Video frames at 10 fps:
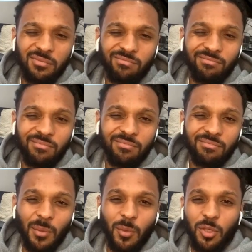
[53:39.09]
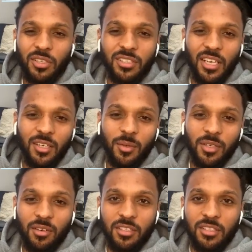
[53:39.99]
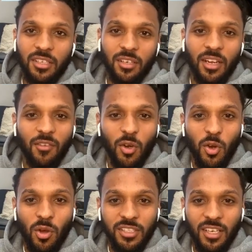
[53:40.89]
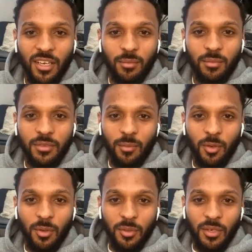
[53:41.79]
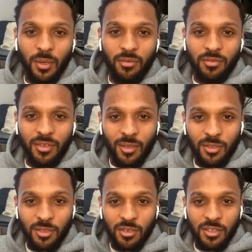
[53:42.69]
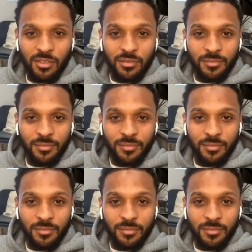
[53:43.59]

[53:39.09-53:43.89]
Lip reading: I'm not sure exactly what you're asking. I don't have a lot of time, so I'm going to ignore that one for now. Sorry.